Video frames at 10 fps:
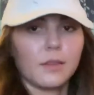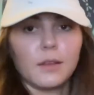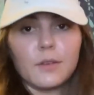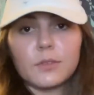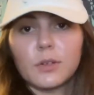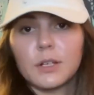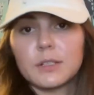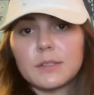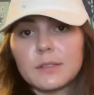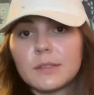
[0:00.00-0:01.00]
Then of
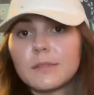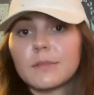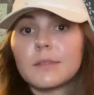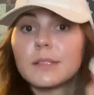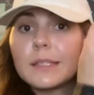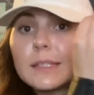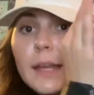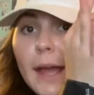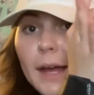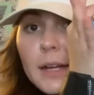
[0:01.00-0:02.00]
course,
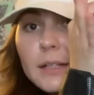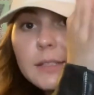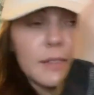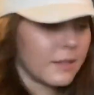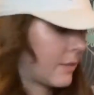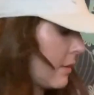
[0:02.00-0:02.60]
snacks,